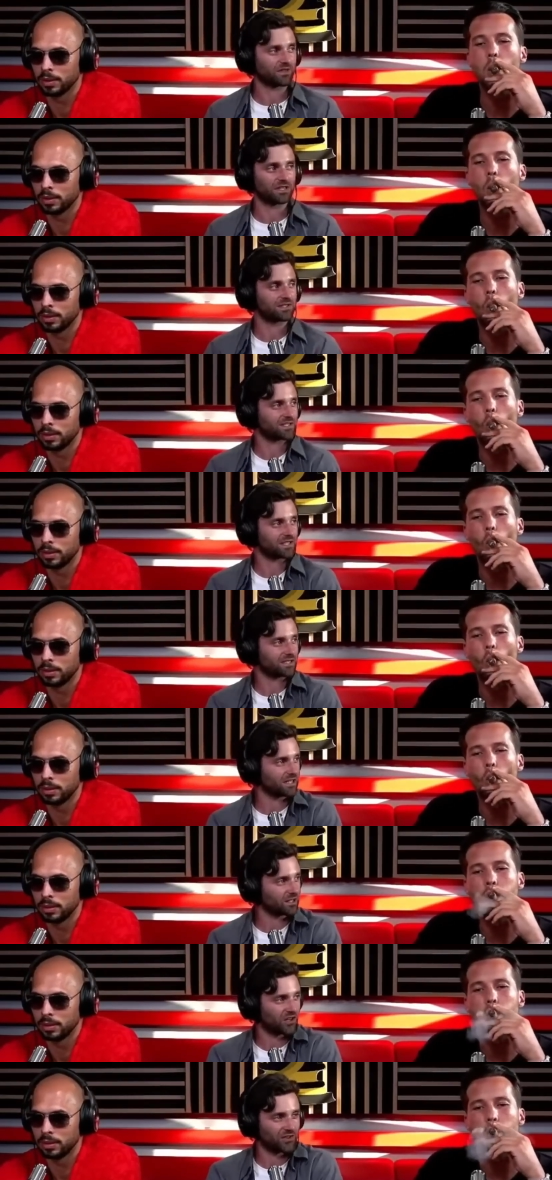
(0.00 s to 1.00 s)
Speaker 1: and listen and,
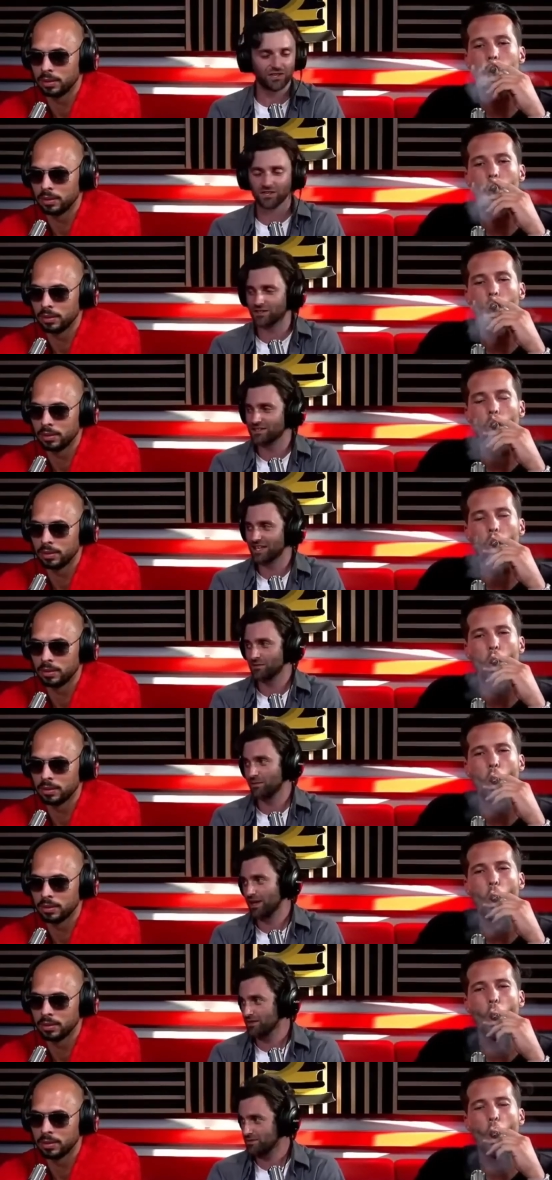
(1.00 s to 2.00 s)
and learn the, the Tate
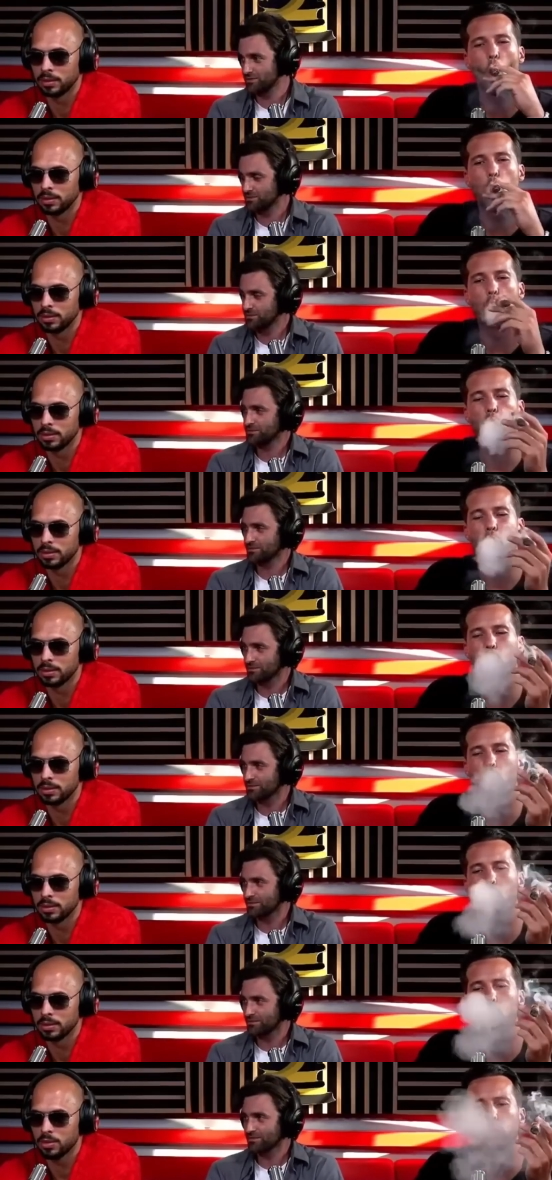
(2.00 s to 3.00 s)
way. I
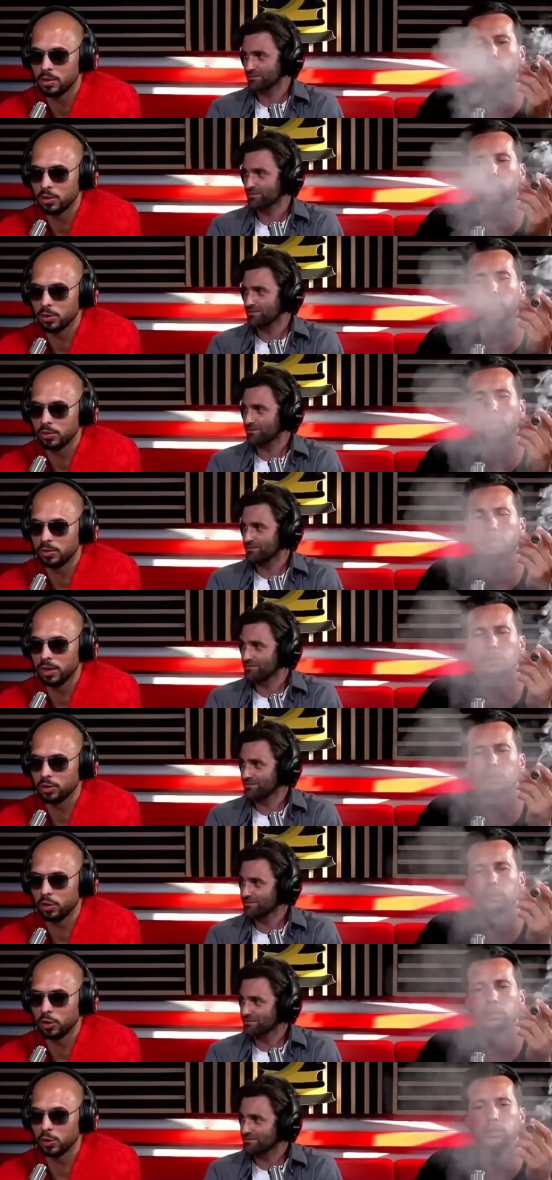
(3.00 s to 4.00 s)
Speaker 2: no thought chance. you were. I
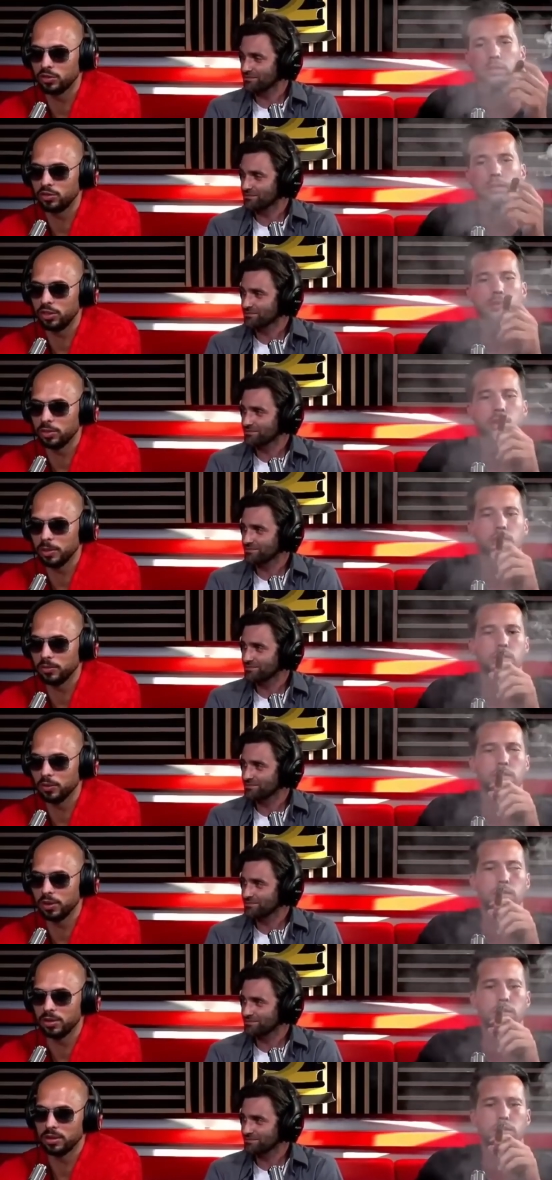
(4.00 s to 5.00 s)
thought you were a singer, my
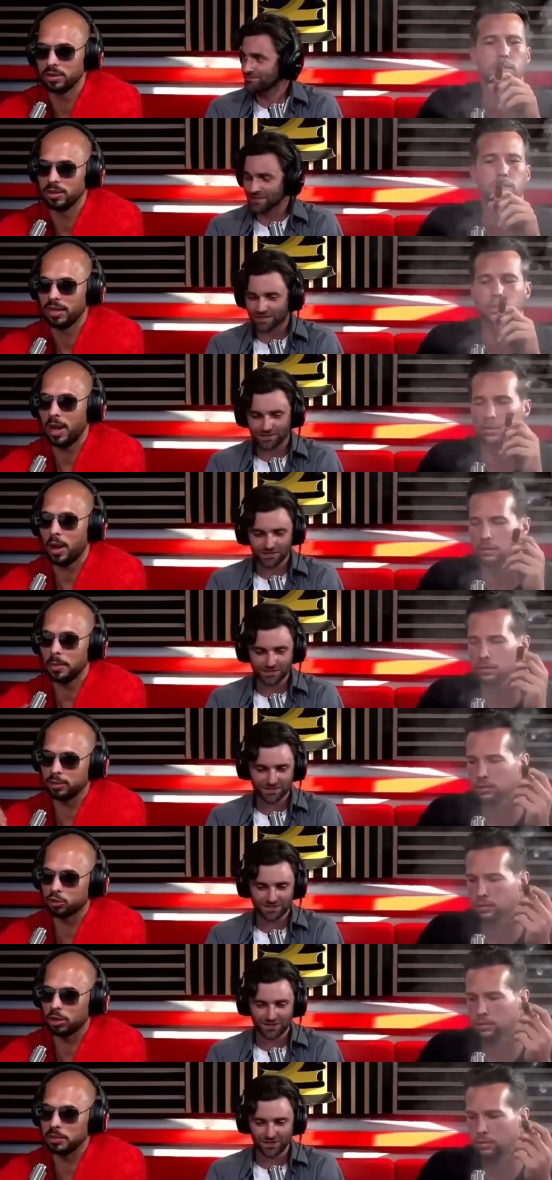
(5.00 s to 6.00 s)
friend. Now I'm
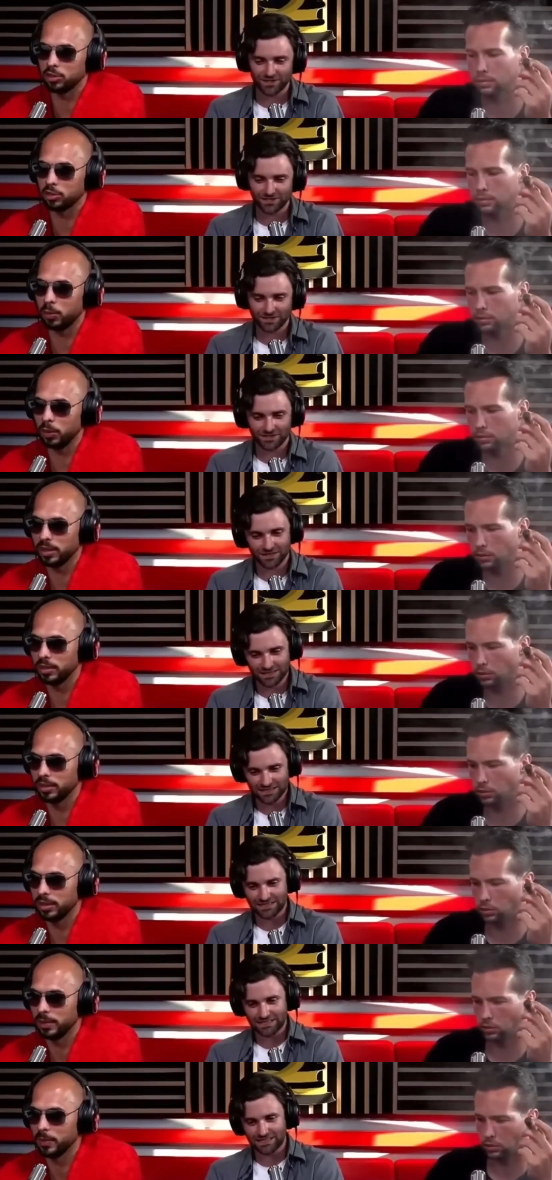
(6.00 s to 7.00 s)
extremely disappointed.
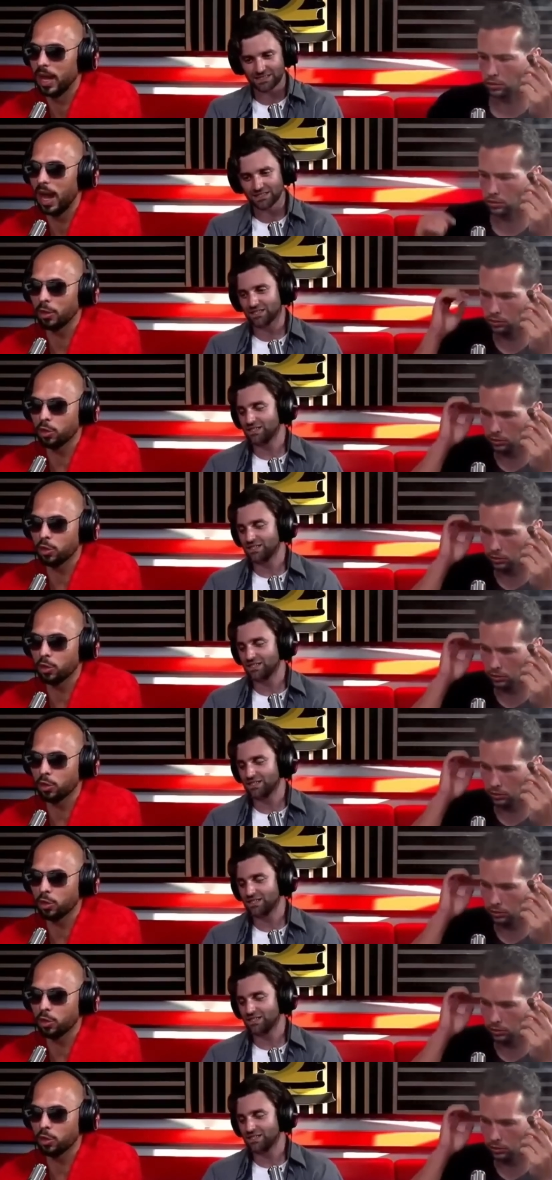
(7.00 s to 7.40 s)
I